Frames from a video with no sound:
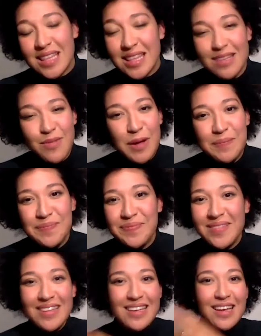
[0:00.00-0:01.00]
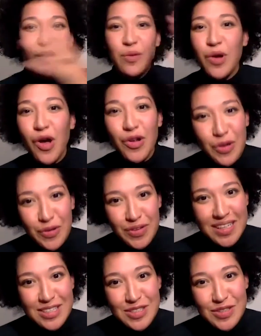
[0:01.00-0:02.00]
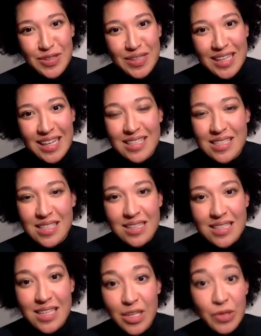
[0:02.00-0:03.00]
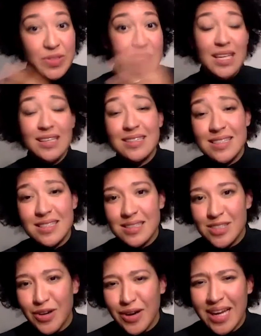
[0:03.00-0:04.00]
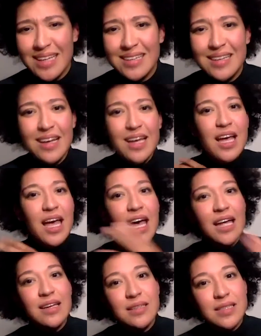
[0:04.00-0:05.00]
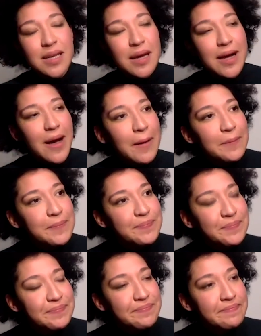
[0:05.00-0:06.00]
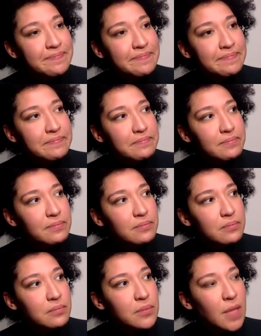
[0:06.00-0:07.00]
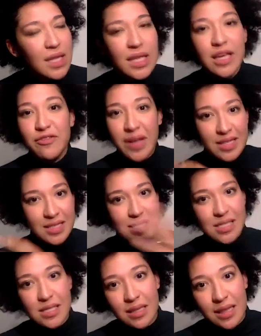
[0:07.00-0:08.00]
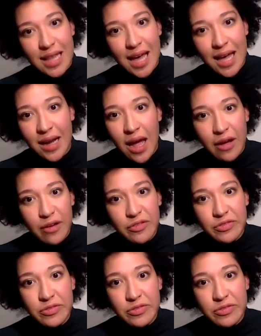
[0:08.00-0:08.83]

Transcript: well, we all know the history that has continued since, sorry, and um, the events that have